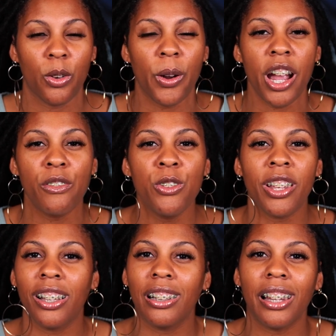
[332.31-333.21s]
Where have you
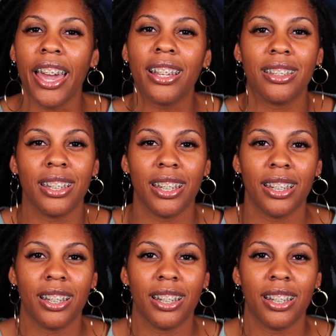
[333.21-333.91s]
neglected